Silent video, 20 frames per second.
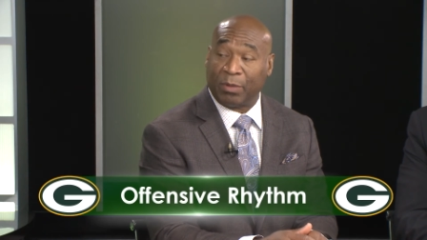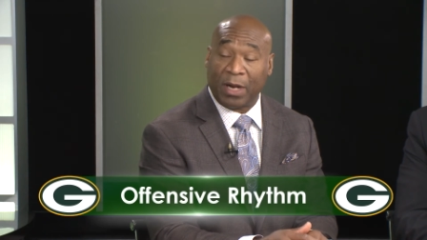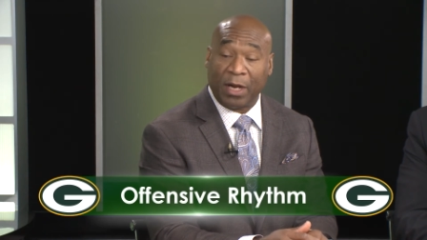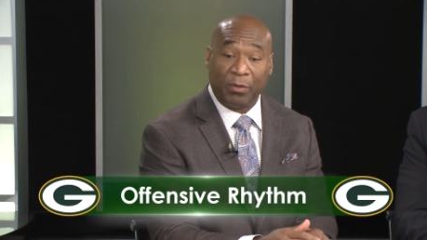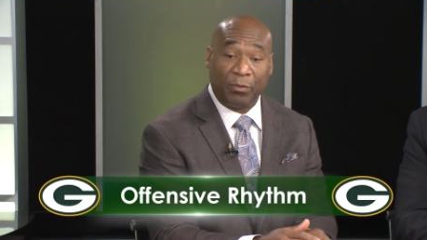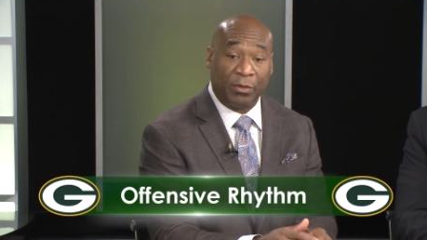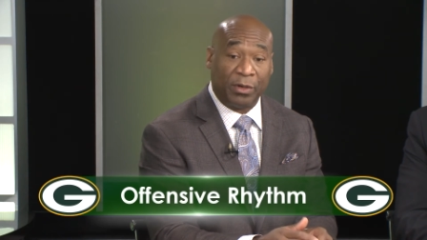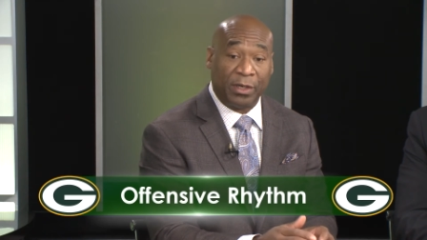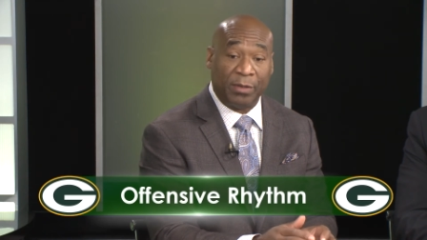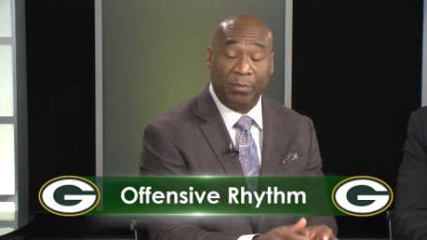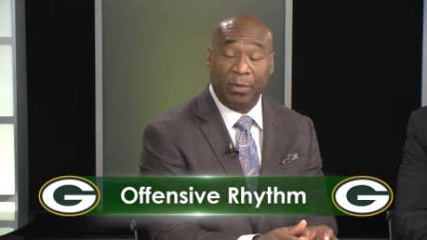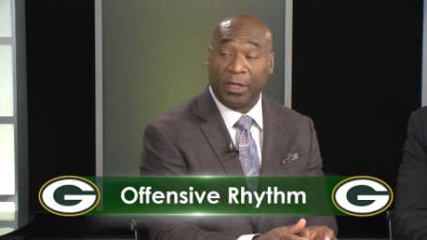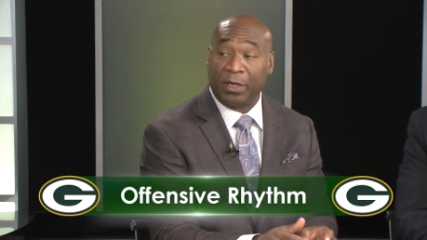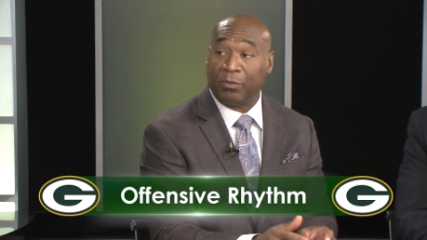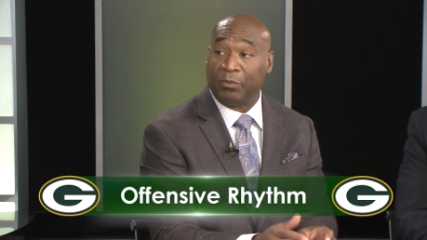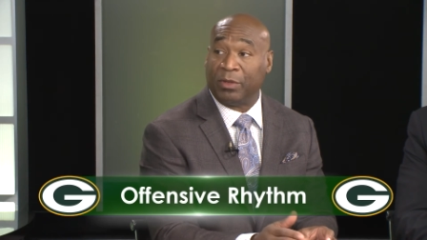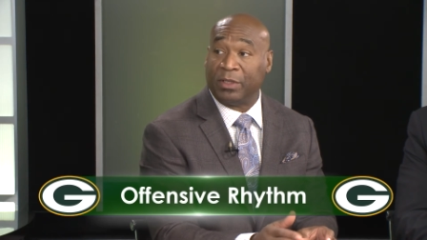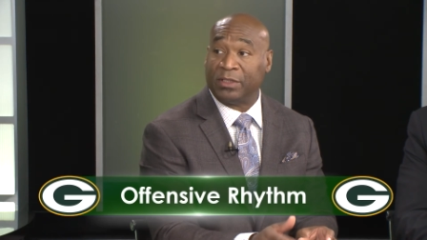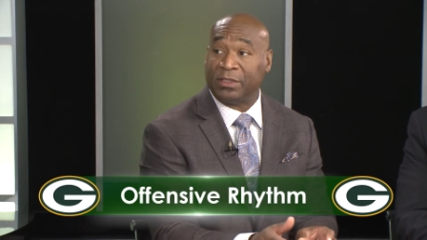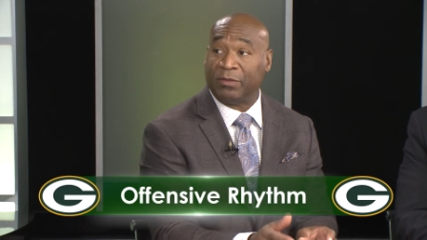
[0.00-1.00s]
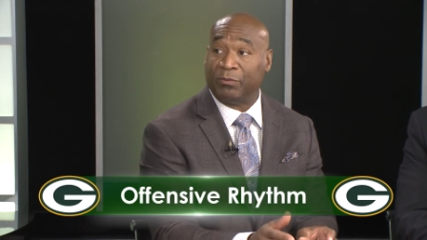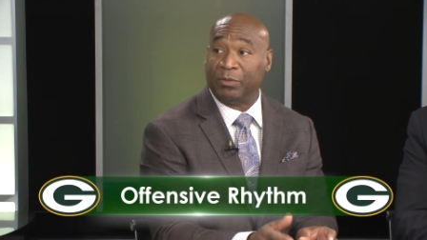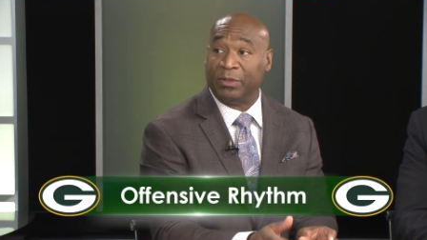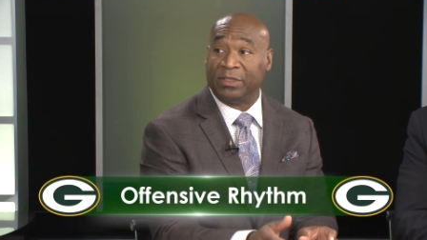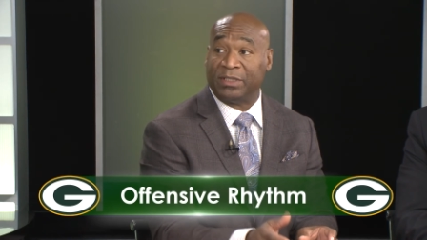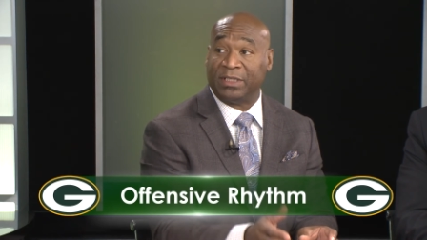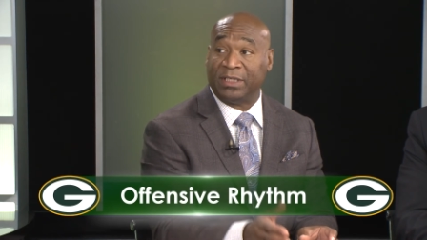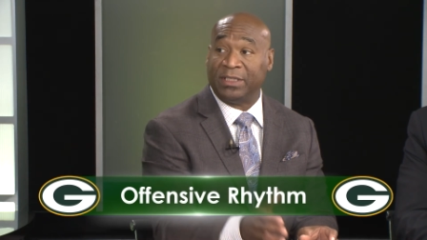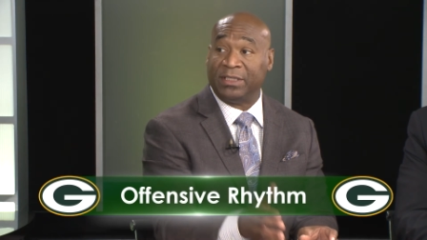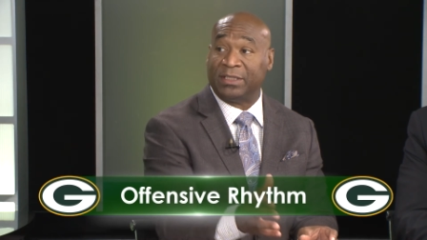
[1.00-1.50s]
probably one of the better ones that
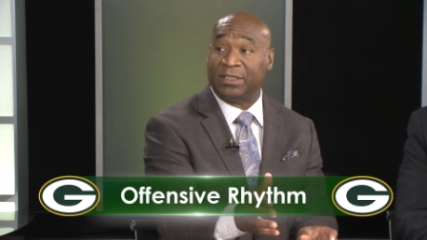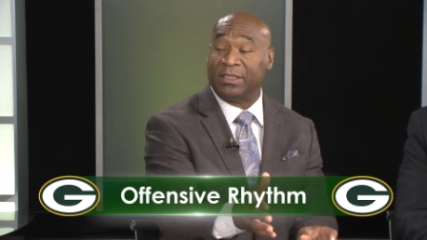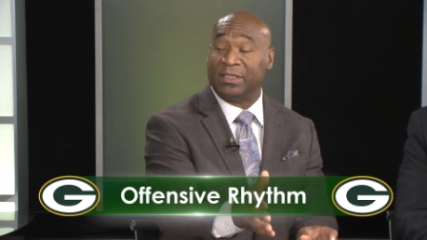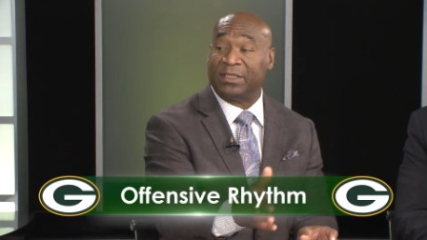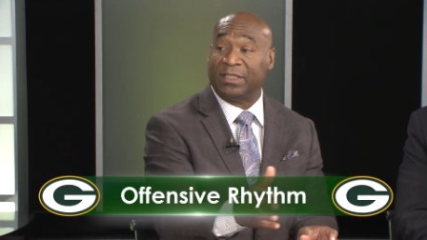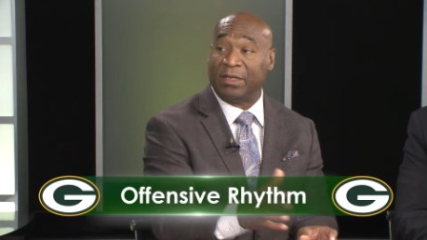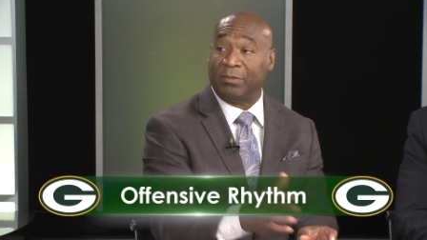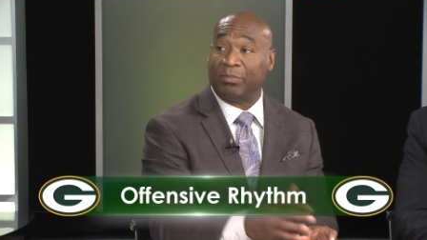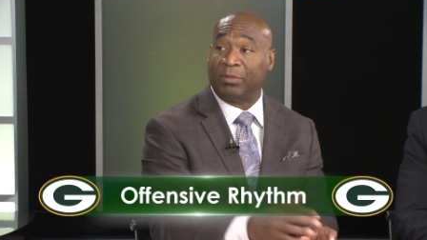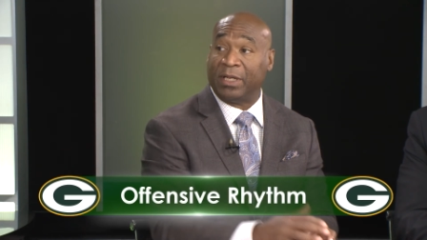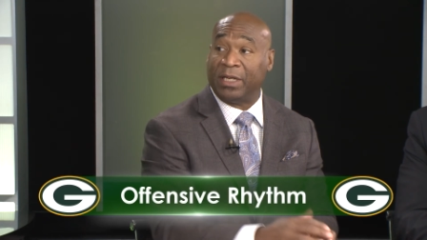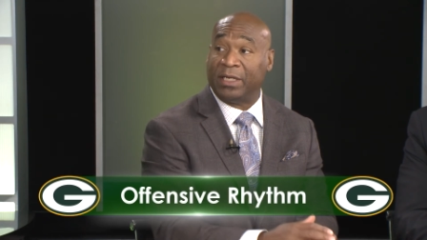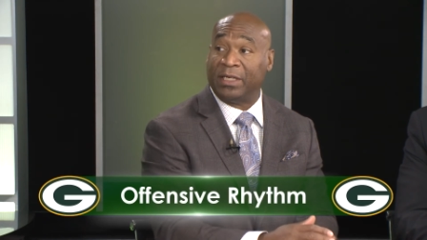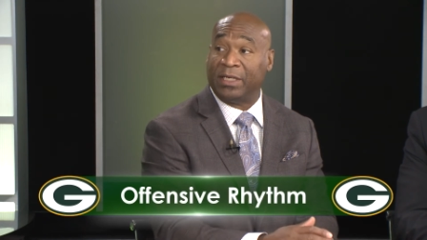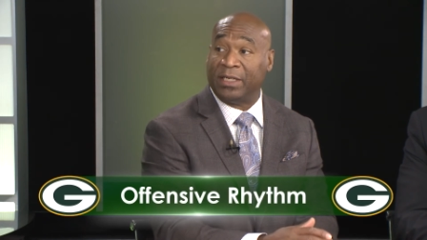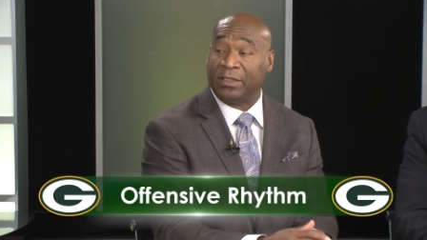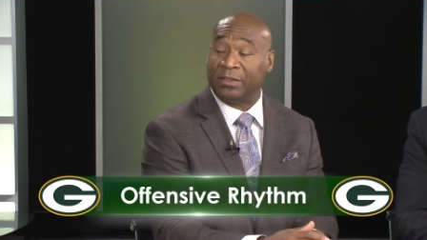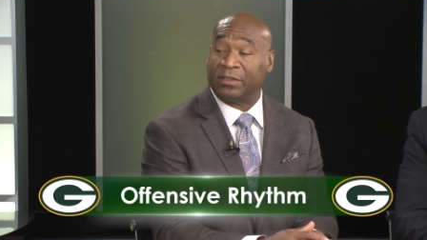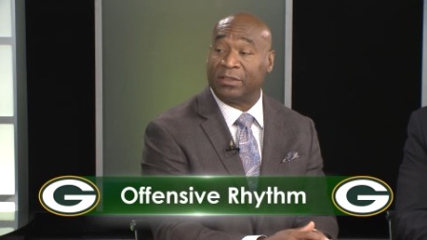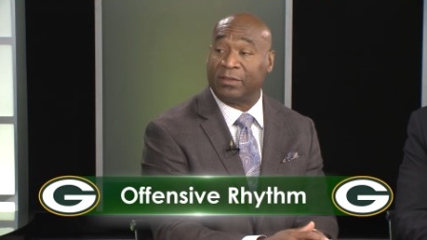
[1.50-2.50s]
we've seen since they played against the